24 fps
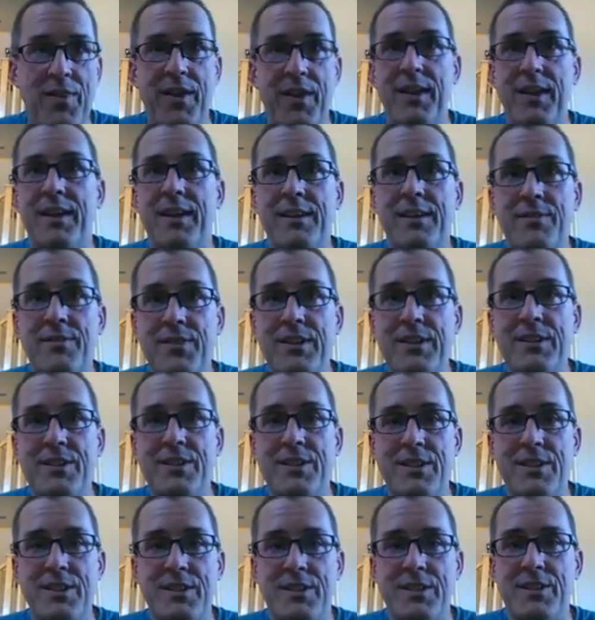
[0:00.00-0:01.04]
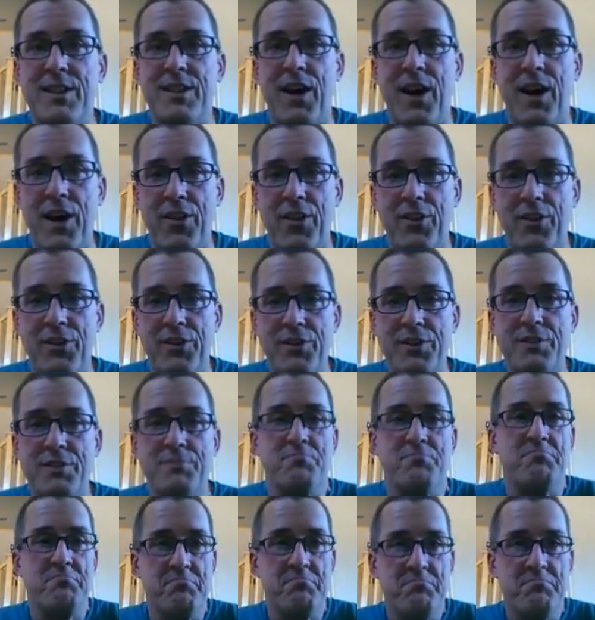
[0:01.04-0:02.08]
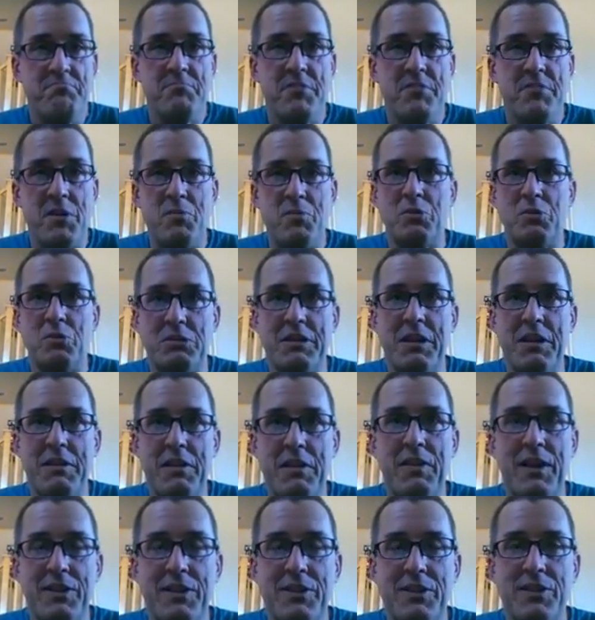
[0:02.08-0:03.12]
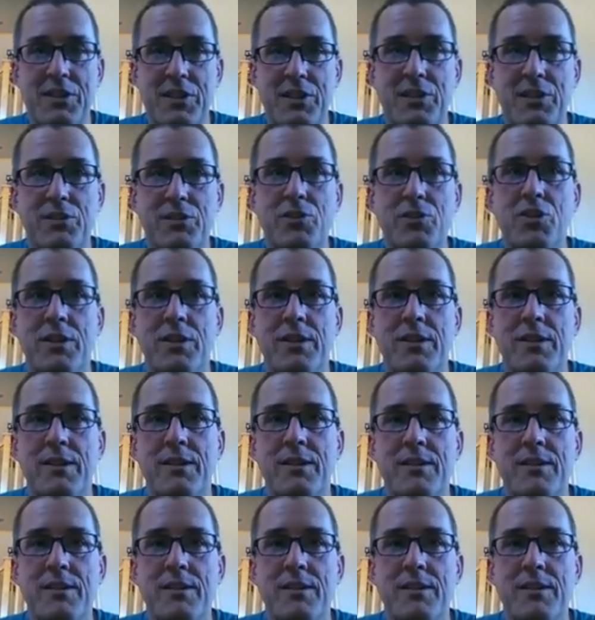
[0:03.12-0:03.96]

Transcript: that convinces others, then we'll say that that's a solution.